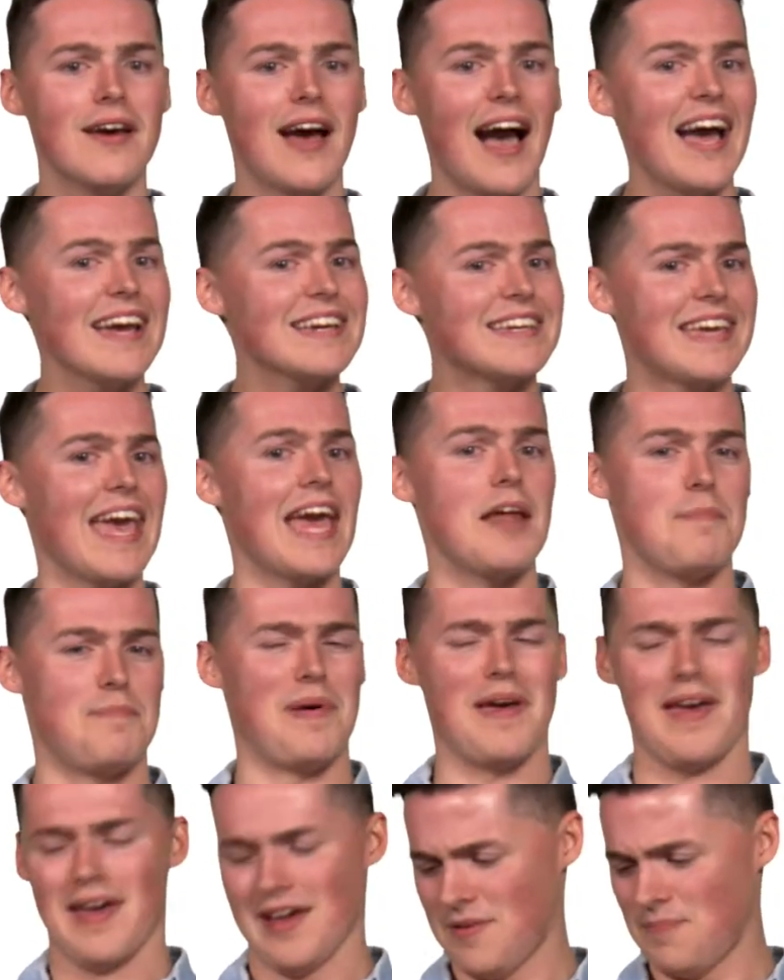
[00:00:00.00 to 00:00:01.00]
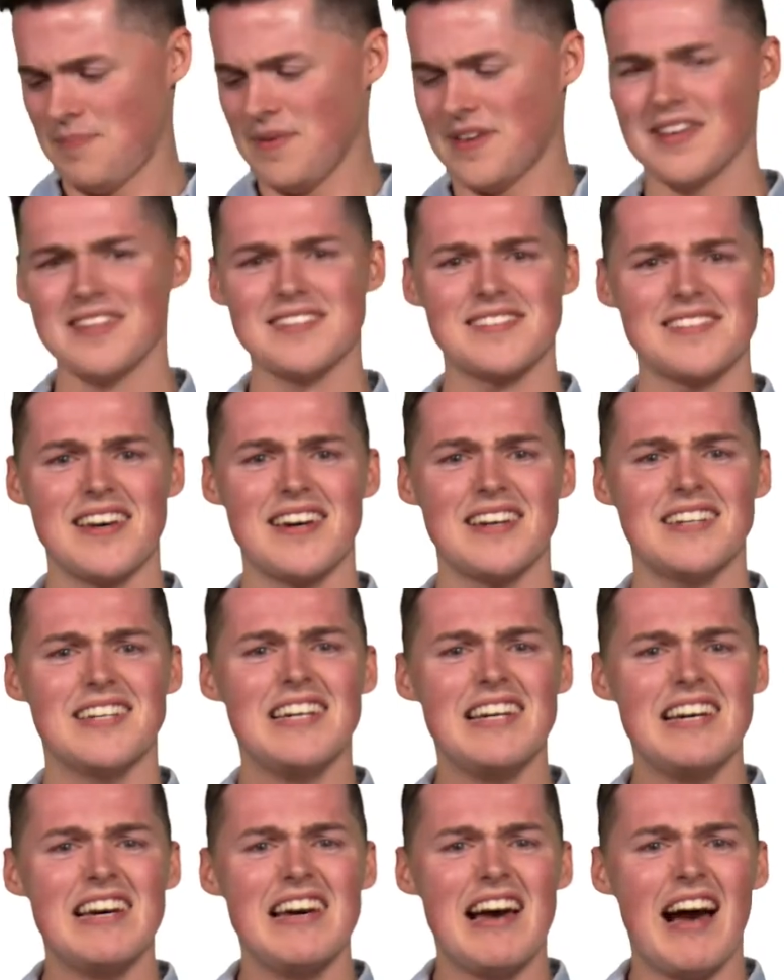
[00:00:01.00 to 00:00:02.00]
I can't pick because I
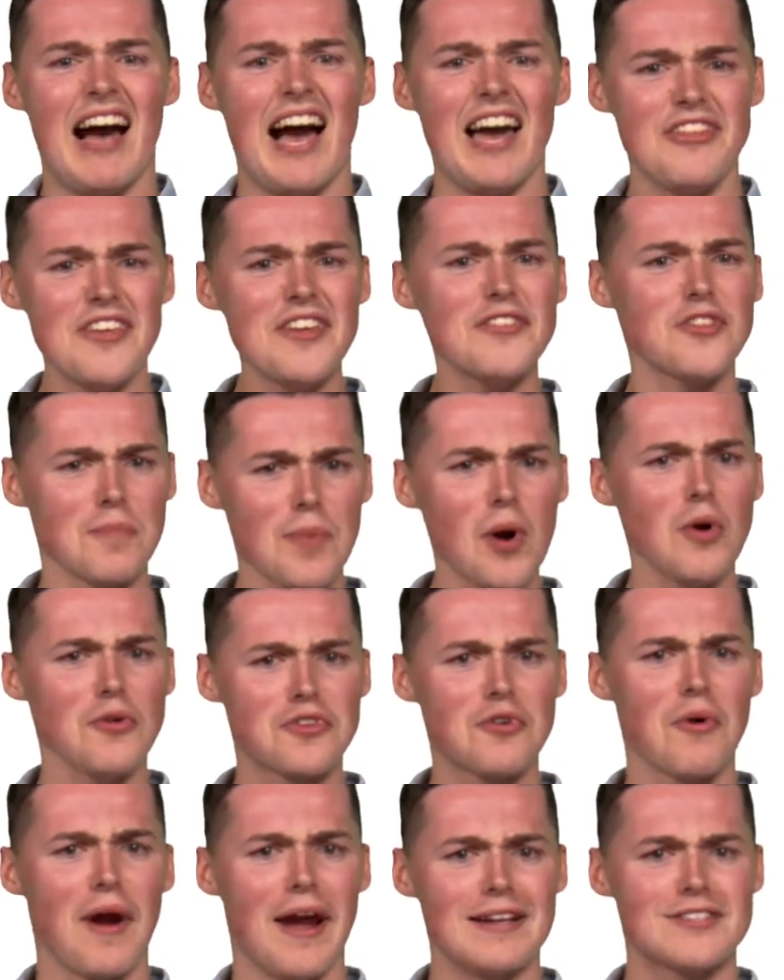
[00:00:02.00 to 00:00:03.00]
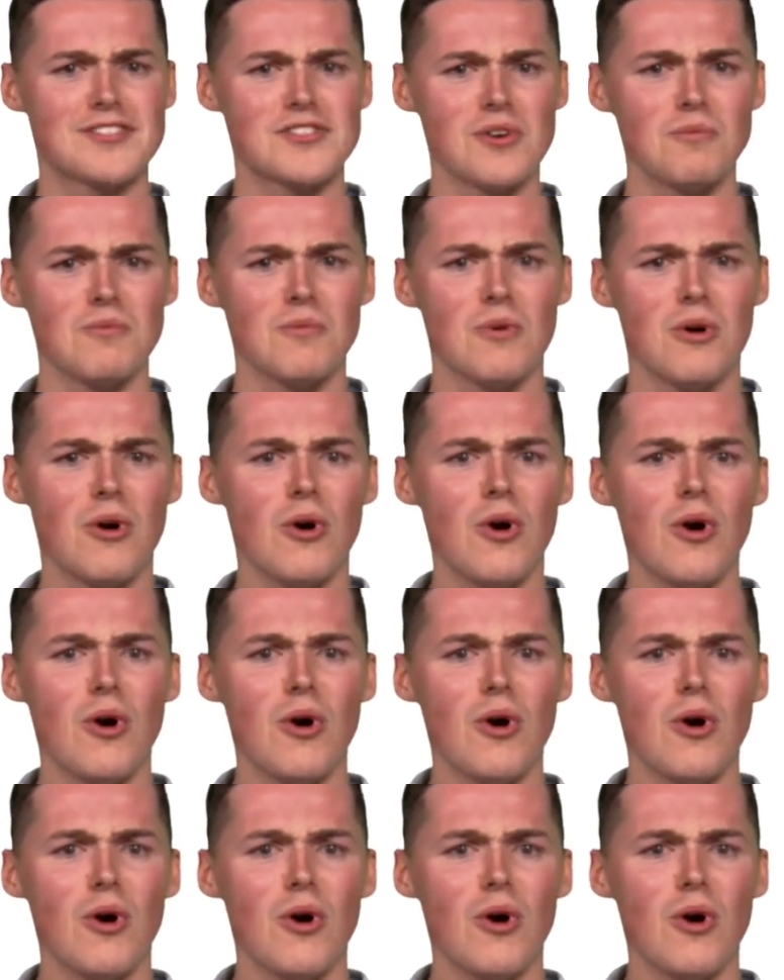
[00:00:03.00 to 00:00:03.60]
think they're both great, so